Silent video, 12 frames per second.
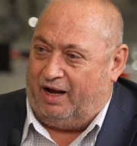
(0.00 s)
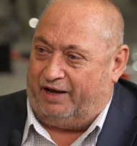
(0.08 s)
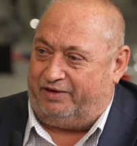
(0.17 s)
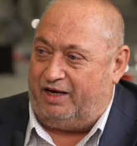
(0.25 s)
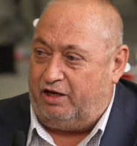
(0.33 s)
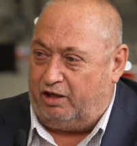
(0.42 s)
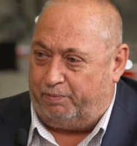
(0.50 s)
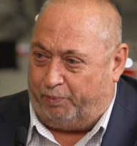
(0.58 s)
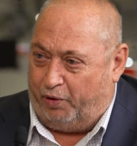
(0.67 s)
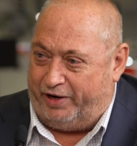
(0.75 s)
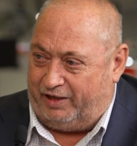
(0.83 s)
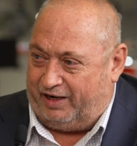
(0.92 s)
I think the
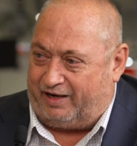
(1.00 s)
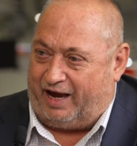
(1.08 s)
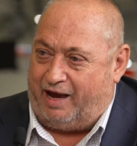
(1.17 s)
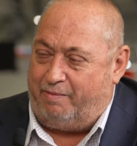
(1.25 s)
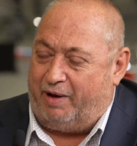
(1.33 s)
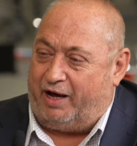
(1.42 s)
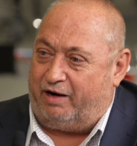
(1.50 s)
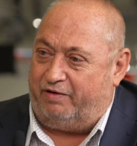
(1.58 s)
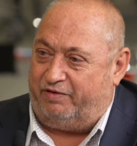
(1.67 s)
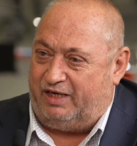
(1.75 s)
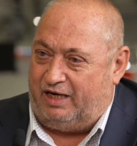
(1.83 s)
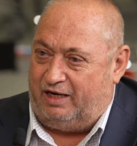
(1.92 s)
point that came out
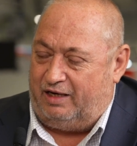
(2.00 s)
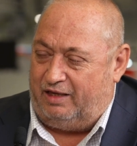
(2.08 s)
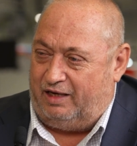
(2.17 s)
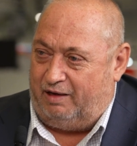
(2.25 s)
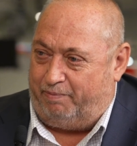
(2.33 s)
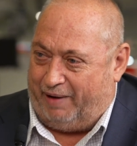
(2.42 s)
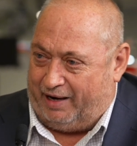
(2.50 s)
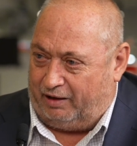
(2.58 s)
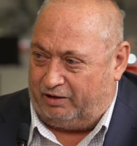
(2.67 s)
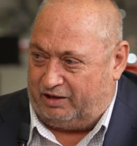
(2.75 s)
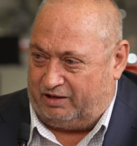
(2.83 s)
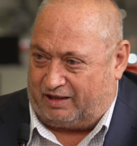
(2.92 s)
of the
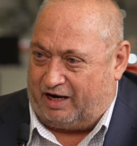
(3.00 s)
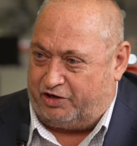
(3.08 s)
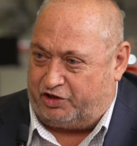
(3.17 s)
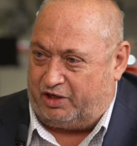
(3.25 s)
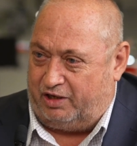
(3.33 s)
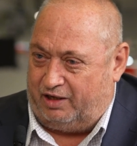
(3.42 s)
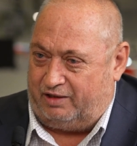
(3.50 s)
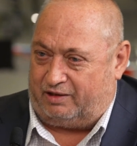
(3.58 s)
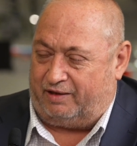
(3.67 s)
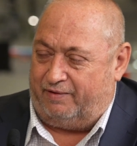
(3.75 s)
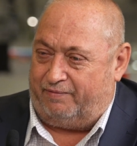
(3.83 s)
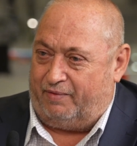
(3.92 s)
panel discussion
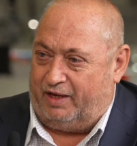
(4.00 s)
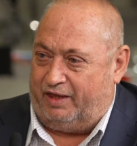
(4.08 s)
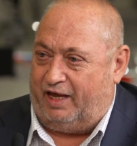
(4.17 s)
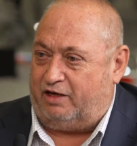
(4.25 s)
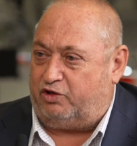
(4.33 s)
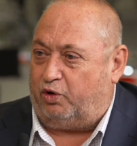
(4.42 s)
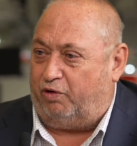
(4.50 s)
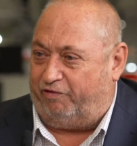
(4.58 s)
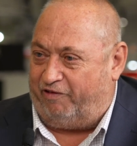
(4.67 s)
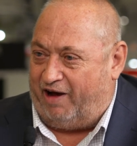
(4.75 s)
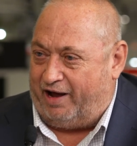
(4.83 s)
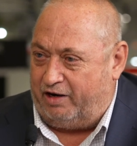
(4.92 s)
is that's all
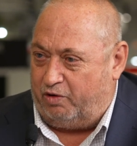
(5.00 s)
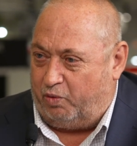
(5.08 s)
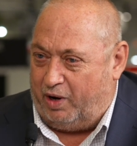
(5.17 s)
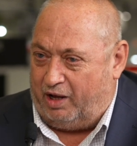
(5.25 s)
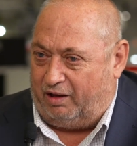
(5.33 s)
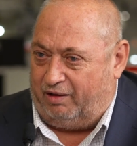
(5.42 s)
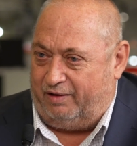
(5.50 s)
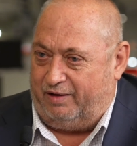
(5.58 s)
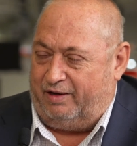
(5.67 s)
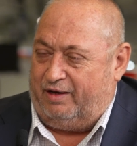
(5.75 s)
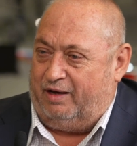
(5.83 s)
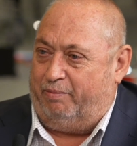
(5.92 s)
fine and well,
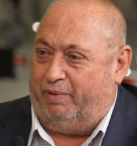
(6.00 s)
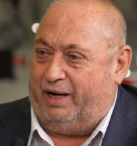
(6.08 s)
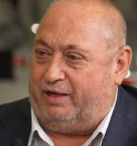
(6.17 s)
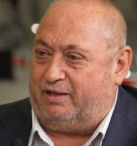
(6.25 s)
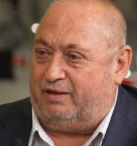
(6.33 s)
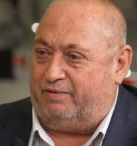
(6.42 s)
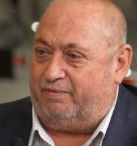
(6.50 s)
but